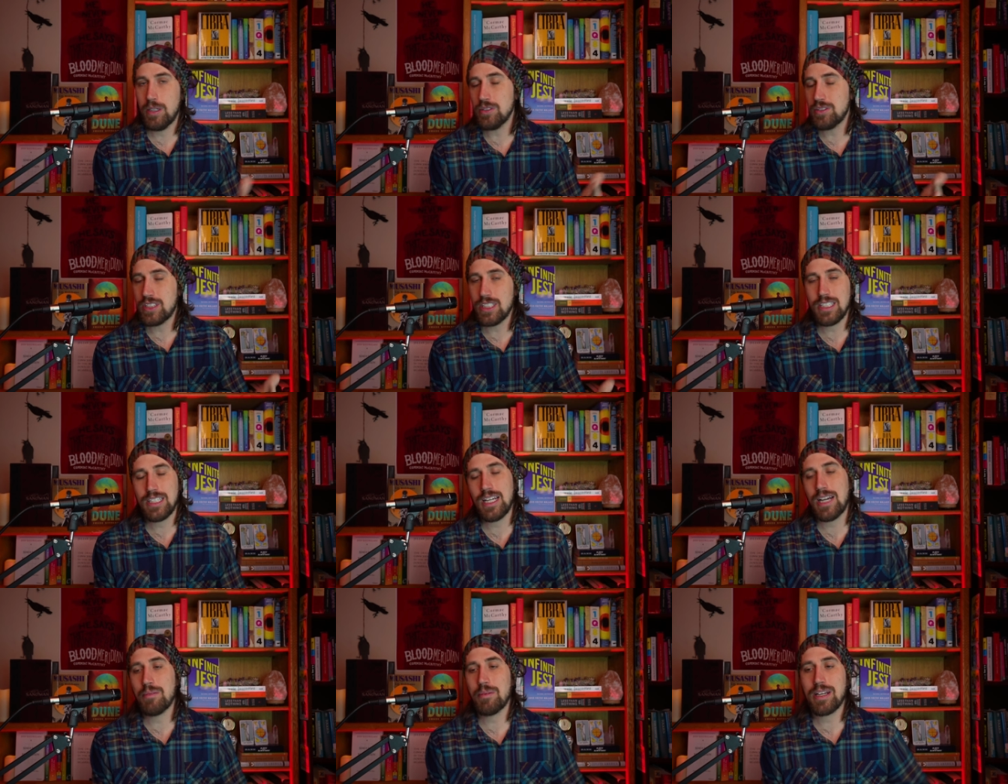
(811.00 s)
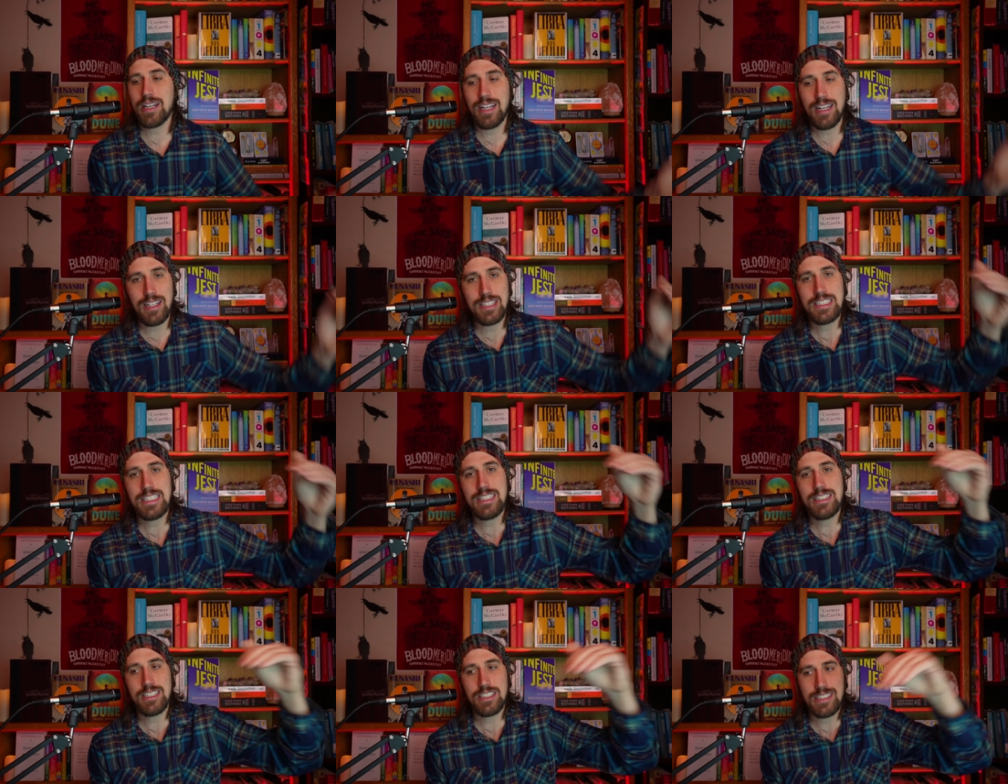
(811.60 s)
Most of the time, we kind of
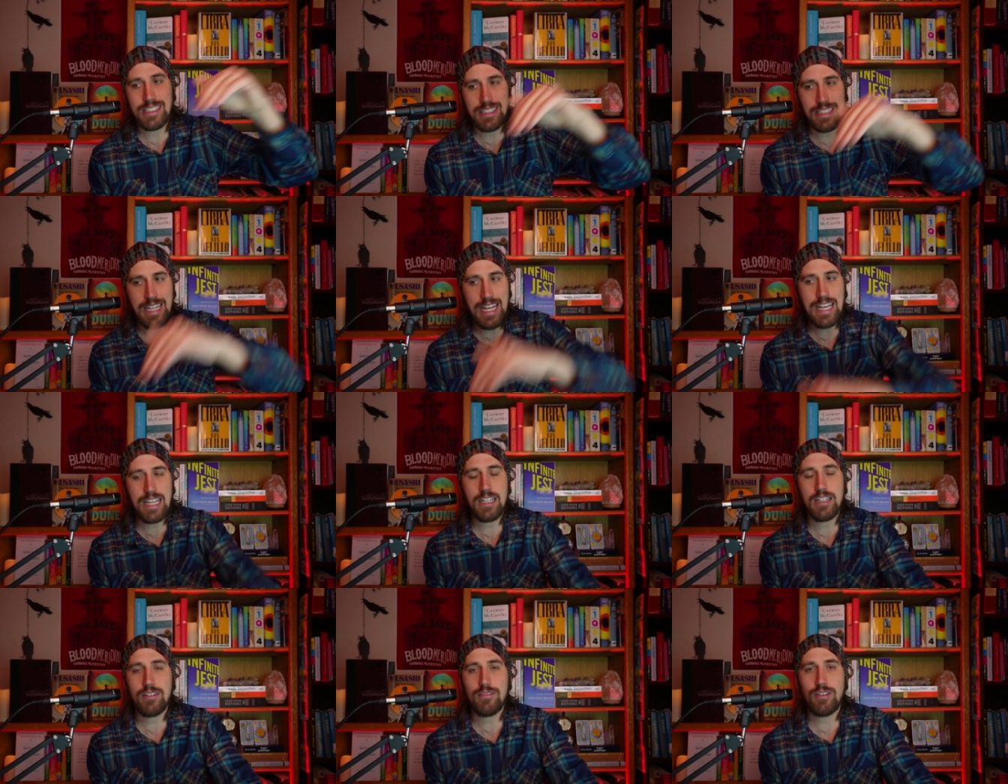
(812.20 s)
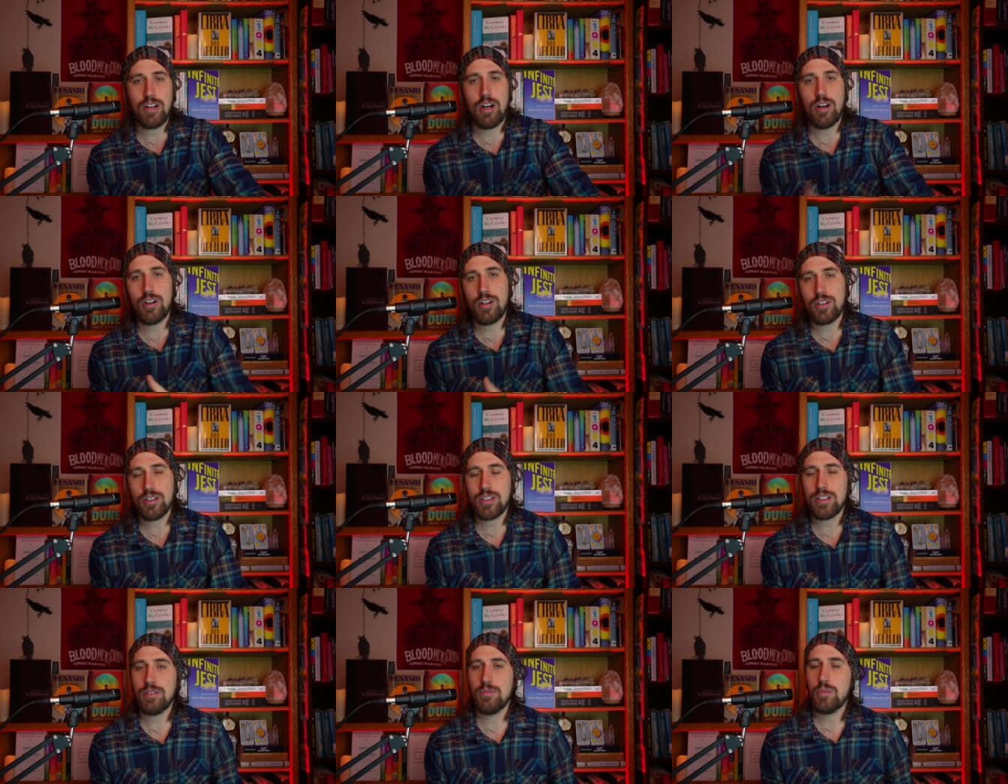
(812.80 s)
see this negative
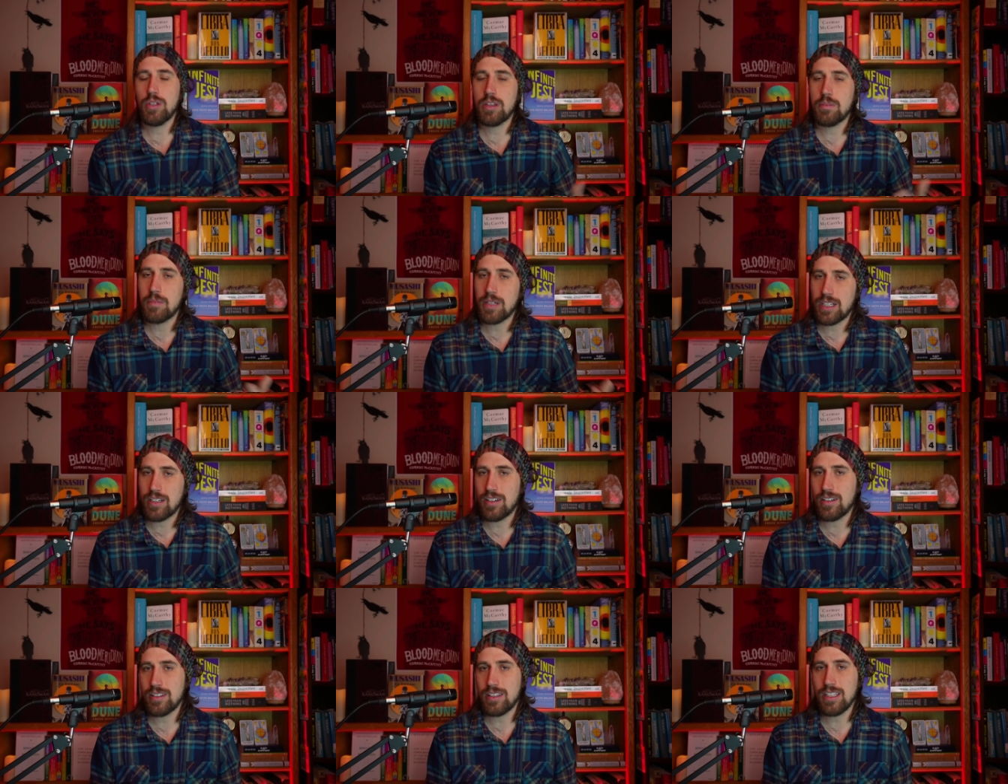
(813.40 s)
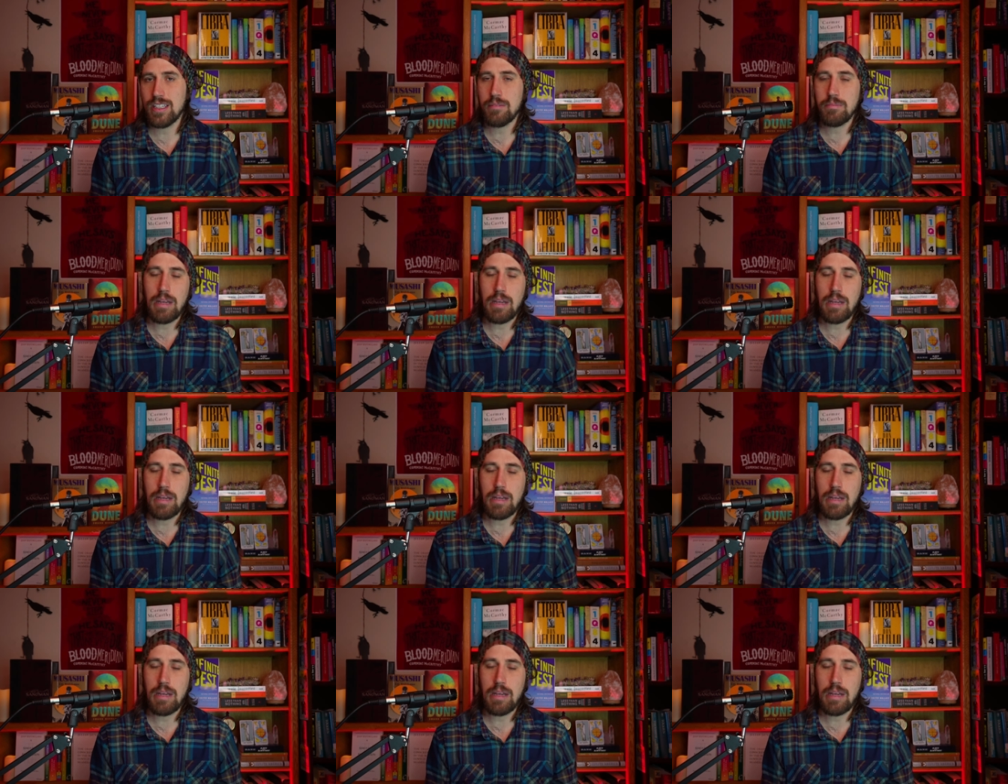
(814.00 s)
arc with McCarthy,